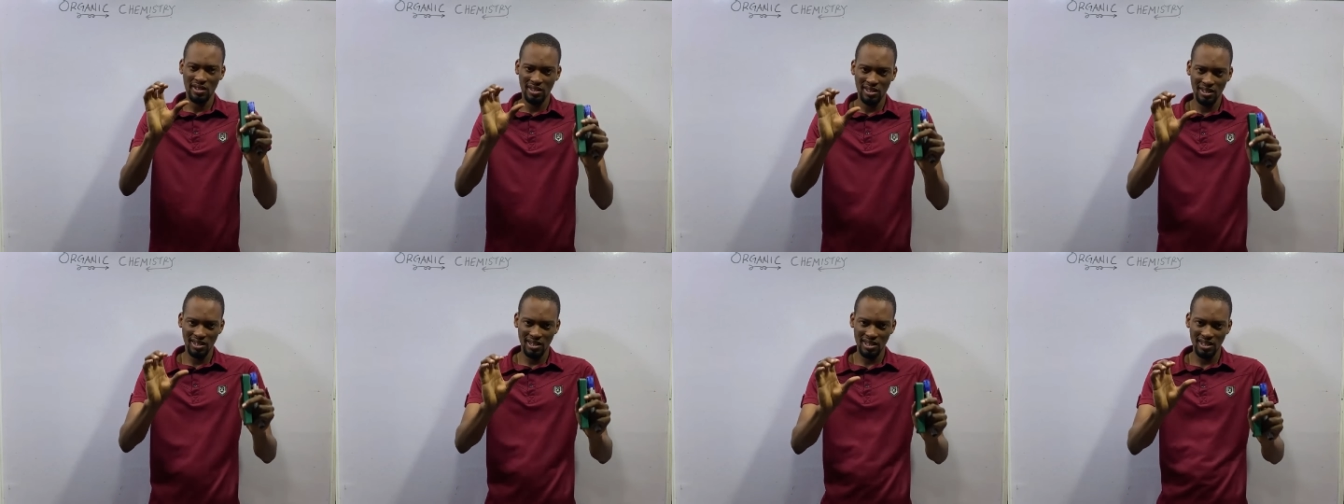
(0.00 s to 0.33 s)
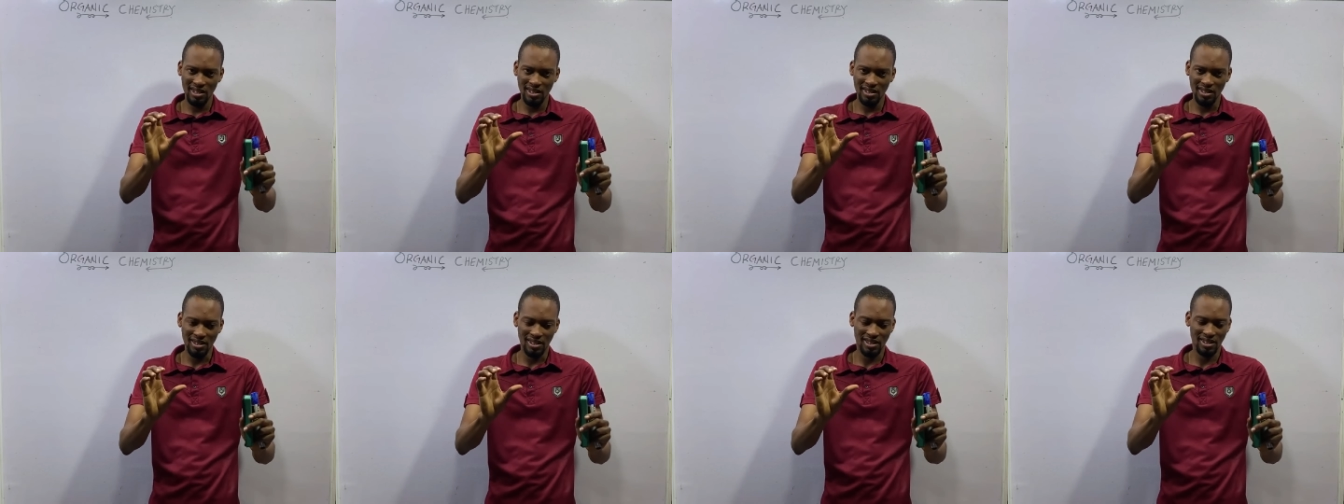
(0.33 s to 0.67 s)

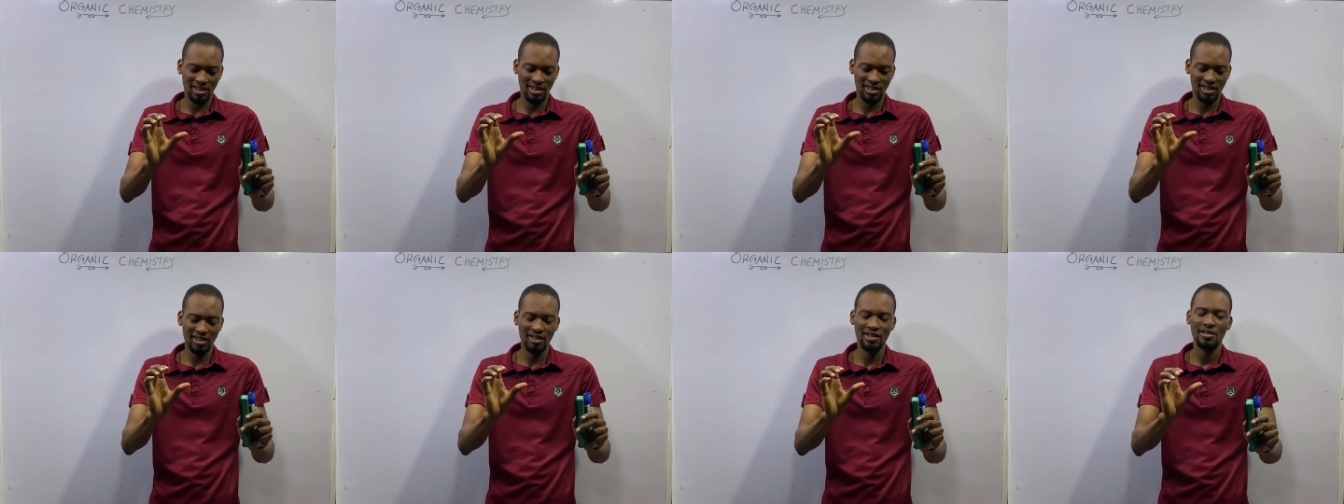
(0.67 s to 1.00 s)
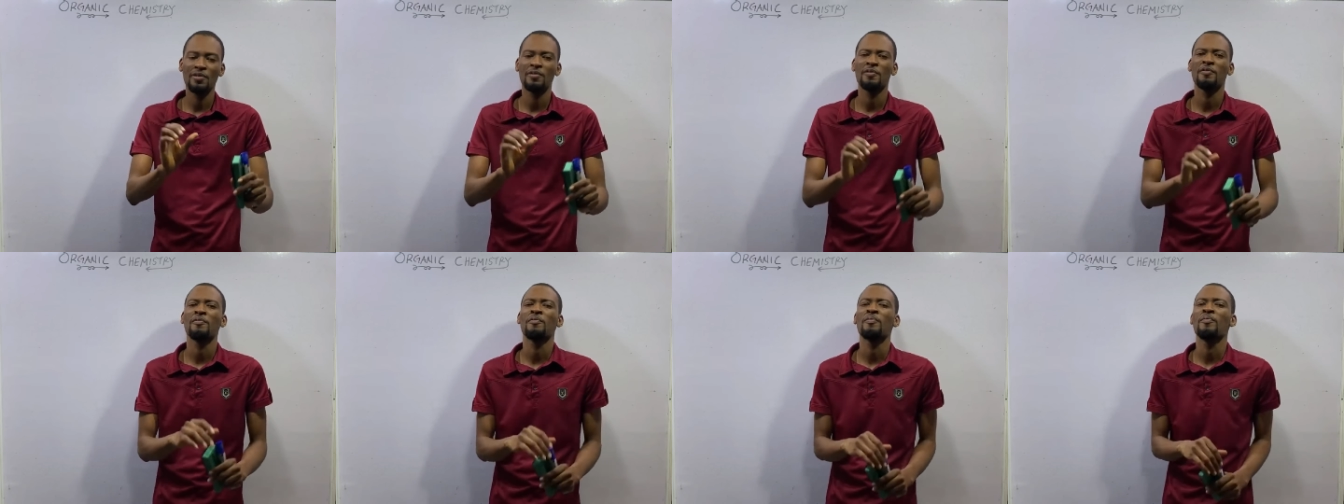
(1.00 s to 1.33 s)
series.
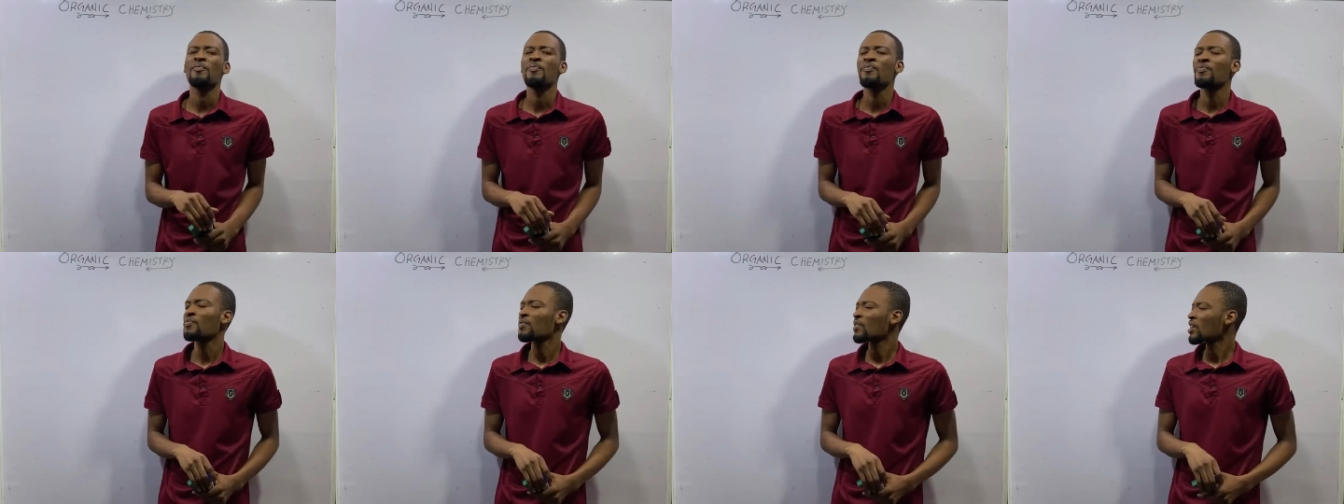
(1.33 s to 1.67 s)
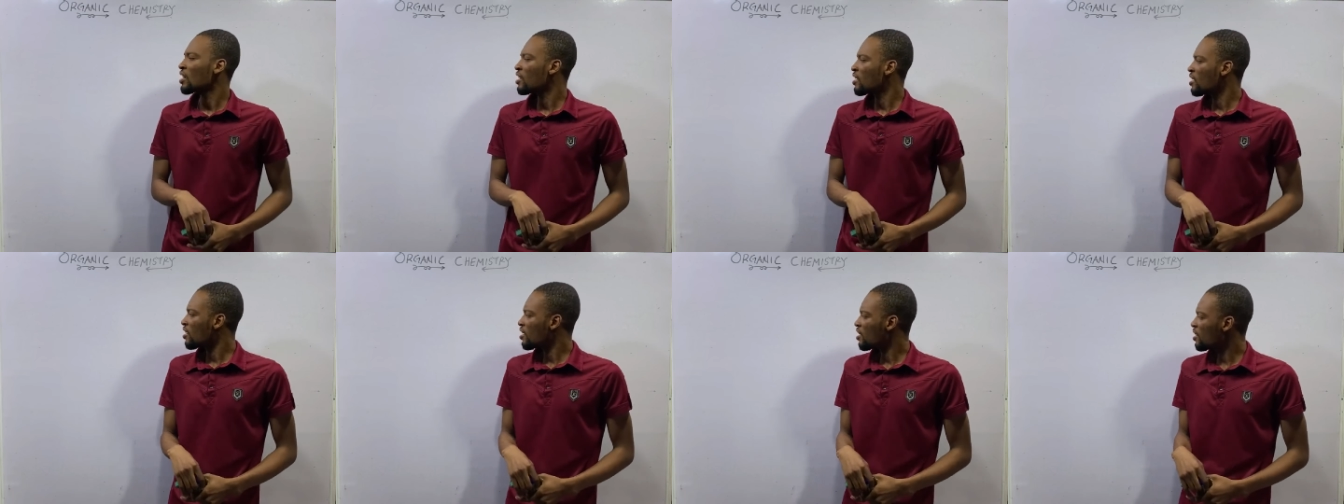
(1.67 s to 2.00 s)

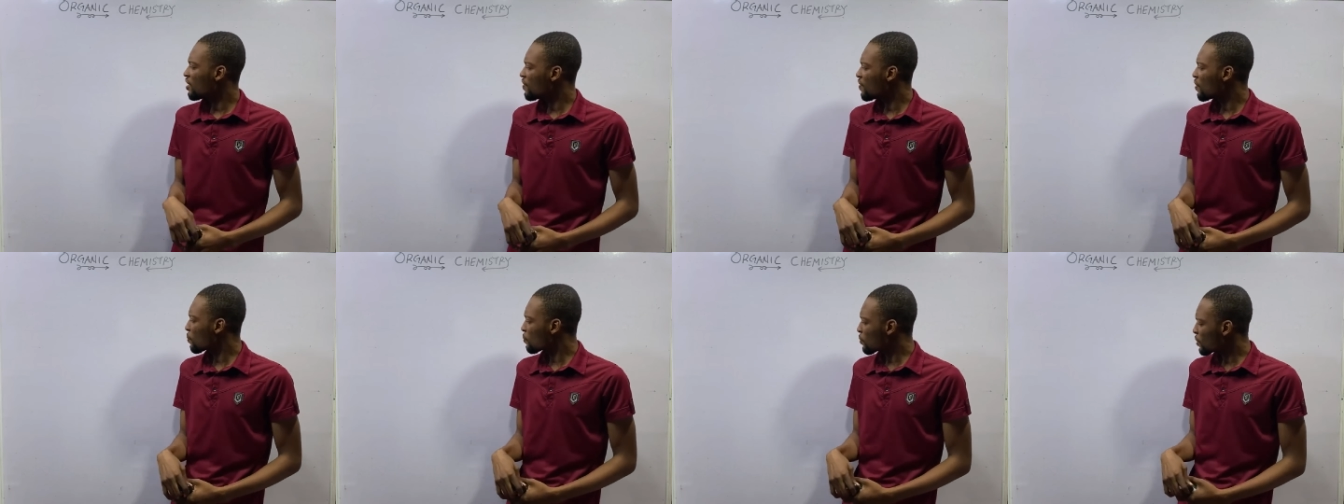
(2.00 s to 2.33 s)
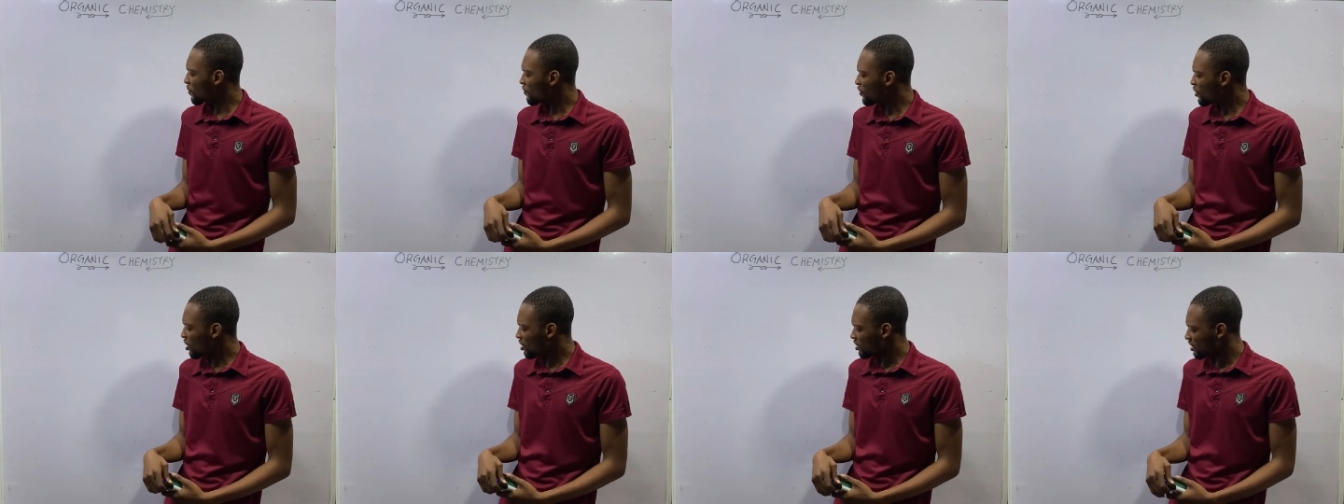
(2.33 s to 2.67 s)
In the
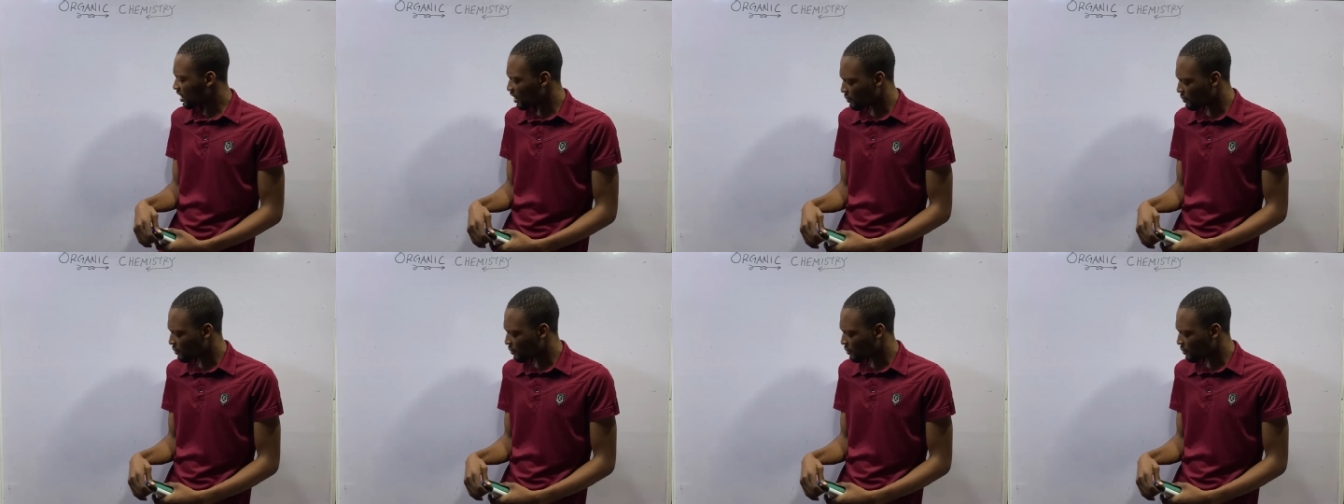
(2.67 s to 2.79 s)
previous